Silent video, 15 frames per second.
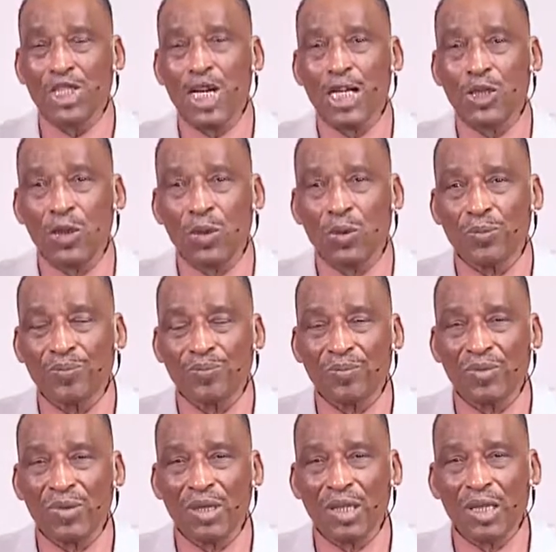chariot
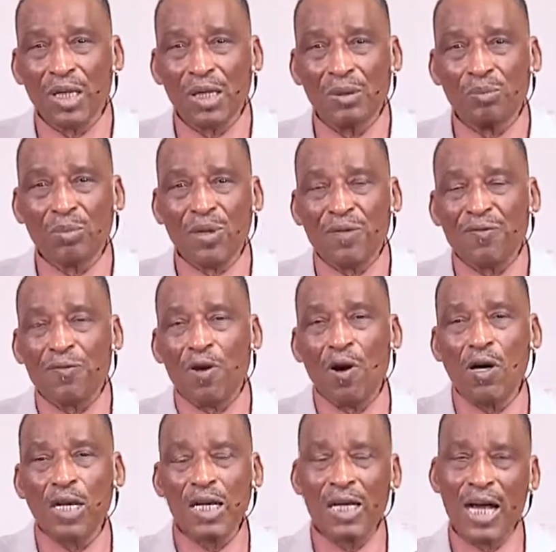
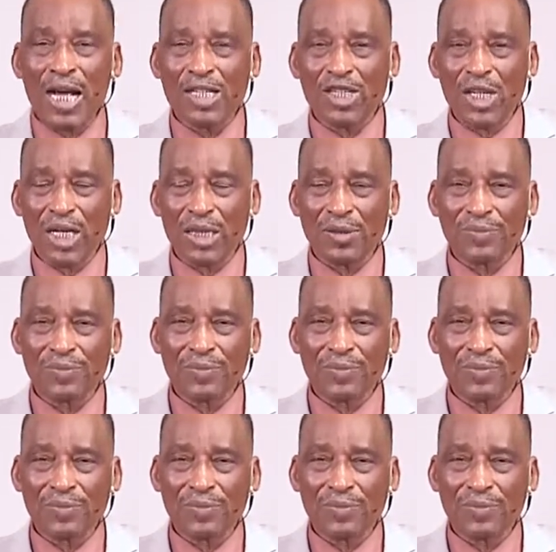before Elijah.